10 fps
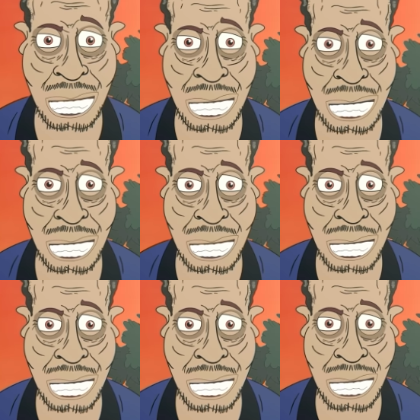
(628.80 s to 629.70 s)
and said,
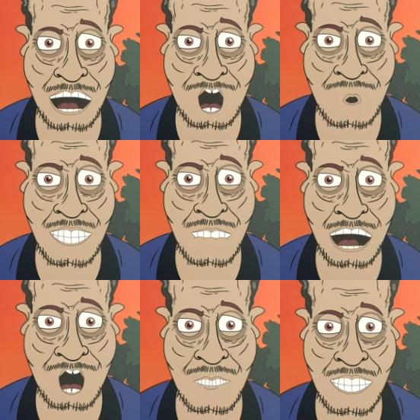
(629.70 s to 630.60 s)
do you
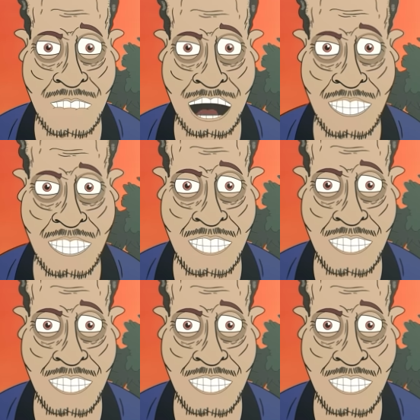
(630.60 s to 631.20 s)
take bookings?